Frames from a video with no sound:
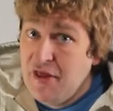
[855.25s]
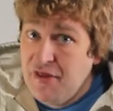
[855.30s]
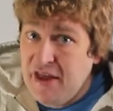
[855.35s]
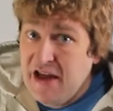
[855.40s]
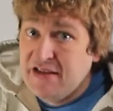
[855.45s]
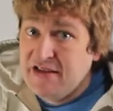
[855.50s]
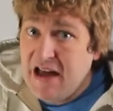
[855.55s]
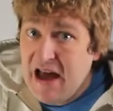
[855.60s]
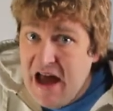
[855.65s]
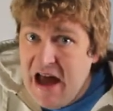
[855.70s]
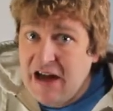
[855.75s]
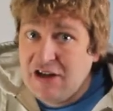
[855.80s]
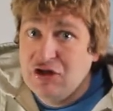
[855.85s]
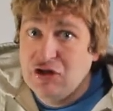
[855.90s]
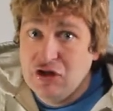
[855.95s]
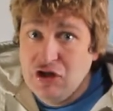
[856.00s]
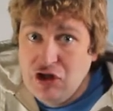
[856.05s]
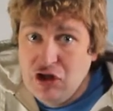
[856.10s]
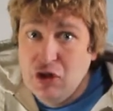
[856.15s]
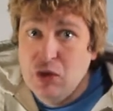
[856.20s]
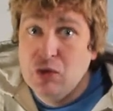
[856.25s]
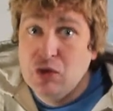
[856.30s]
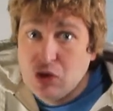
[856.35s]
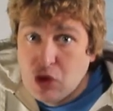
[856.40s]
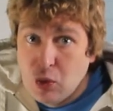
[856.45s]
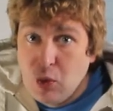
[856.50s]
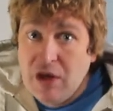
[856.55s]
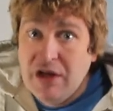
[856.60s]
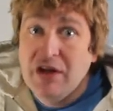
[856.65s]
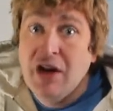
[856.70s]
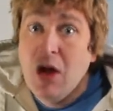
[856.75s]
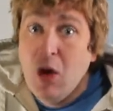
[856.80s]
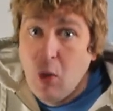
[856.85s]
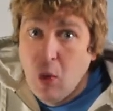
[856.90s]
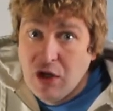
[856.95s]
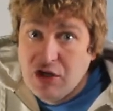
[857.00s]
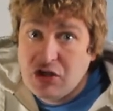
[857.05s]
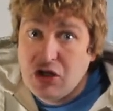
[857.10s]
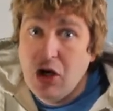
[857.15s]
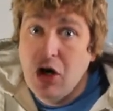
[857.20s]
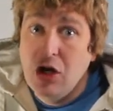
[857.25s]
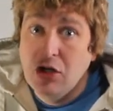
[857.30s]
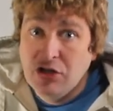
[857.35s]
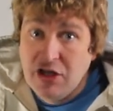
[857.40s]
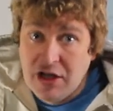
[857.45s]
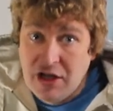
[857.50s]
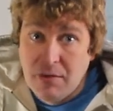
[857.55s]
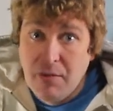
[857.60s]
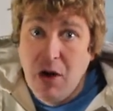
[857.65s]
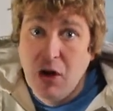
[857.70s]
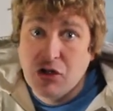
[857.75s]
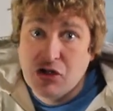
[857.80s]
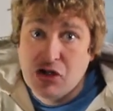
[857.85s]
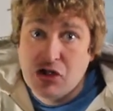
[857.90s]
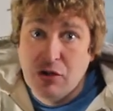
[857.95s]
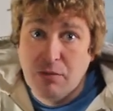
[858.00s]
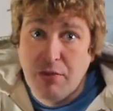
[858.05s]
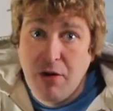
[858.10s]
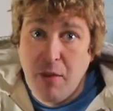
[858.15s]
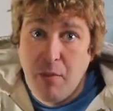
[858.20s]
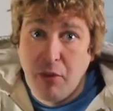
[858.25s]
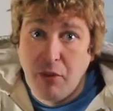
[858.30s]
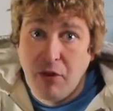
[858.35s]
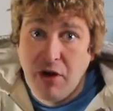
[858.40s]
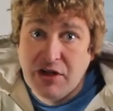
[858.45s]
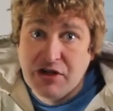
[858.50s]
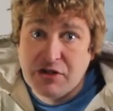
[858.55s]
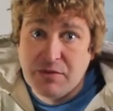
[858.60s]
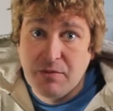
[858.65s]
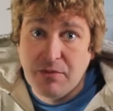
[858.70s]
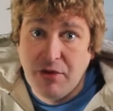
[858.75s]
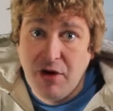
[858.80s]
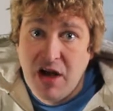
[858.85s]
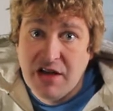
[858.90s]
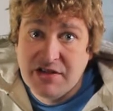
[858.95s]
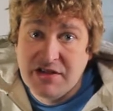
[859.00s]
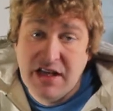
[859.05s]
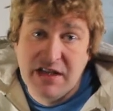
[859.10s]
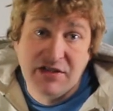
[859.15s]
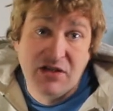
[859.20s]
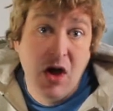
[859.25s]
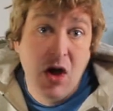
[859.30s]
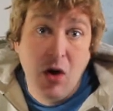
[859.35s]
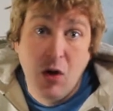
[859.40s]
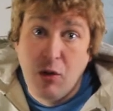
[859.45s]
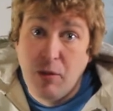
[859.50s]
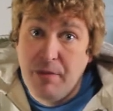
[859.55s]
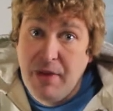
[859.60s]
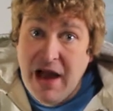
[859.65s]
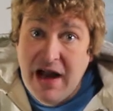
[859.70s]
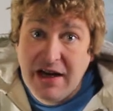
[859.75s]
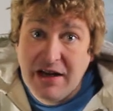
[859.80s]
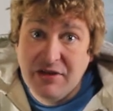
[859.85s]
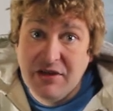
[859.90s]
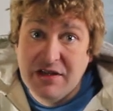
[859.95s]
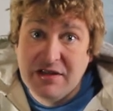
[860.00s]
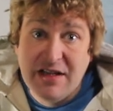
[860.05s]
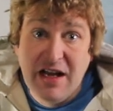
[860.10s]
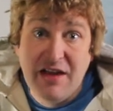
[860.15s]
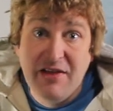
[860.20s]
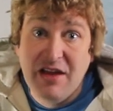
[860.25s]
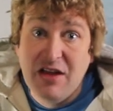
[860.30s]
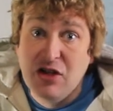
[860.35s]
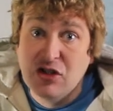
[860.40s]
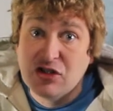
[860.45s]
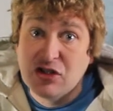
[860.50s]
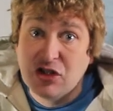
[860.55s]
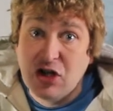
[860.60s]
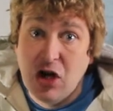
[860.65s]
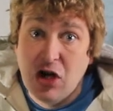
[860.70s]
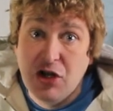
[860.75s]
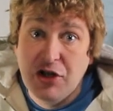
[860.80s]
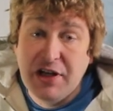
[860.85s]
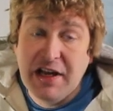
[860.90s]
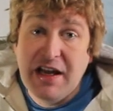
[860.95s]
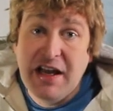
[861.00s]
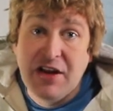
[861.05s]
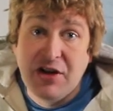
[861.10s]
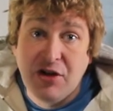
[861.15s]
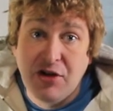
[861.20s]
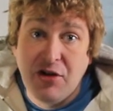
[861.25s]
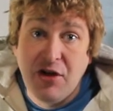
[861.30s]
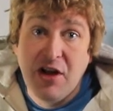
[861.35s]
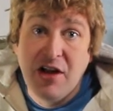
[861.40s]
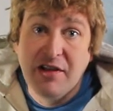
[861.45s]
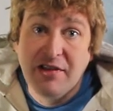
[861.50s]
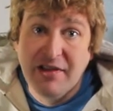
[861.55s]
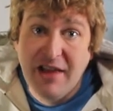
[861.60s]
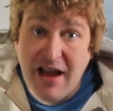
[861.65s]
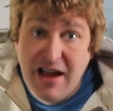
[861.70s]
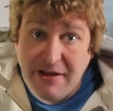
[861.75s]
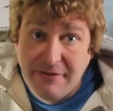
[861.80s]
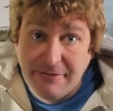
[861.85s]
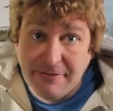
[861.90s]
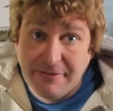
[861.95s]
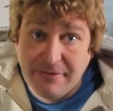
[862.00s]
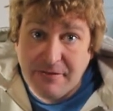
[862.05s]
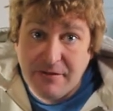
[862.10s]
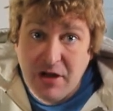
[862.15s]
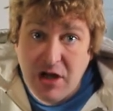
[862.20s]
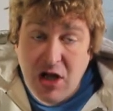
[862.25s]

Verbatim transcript: That's actually you doing what's called an emotional preparation process, or back in the day they used to call it inner life.